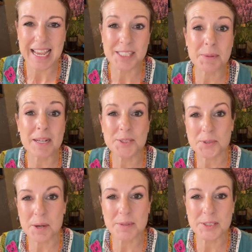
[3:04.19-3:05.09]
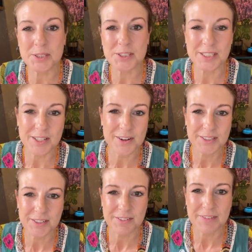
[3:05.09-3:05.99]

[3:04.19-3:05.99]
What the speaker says: as well as Quibus, who's just logged in on